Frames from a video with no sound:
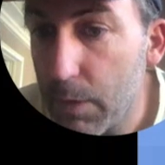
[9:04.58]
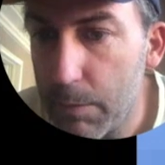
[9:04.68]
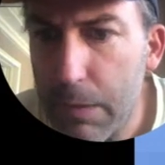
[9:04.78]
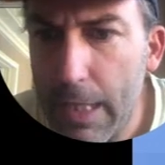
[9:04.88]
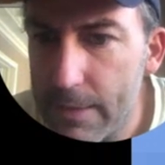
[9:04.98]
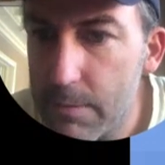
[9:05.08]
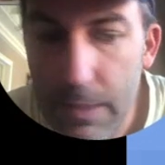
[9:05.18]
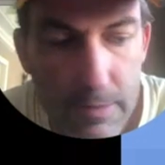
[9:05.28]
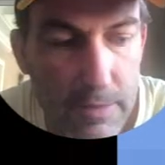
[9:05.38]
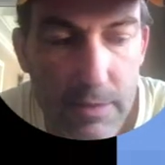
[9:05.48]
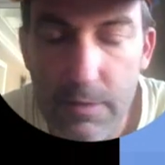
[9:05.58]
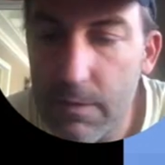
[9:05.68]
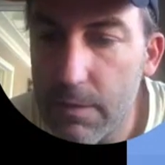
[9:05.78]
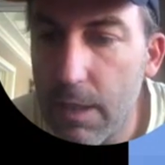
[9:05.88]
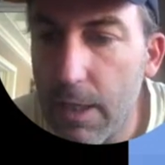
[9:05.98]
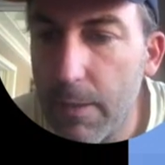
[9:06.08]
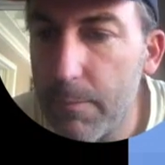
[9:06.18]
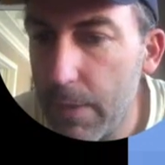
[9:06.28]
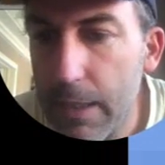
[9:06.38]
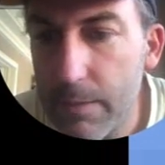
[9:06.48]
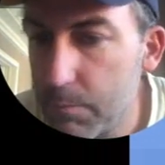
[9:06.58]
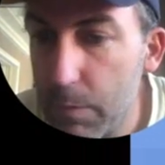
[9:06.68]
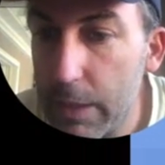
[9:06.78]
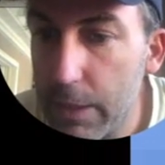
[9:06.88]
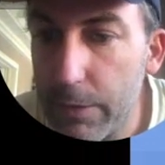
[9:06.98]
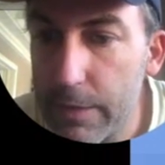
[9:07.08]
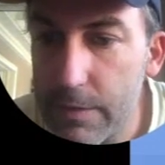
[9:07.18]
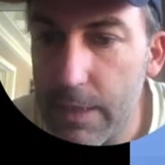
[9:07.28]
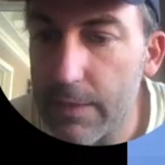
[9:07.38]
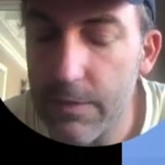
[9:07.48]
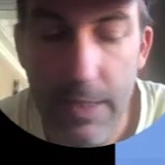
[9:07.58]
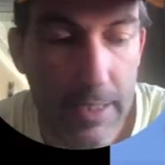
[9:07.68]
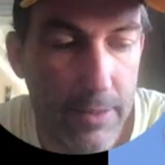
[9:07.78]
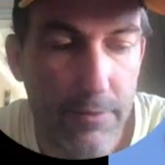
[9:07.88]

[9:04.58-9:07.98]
plant species and, insects and that kind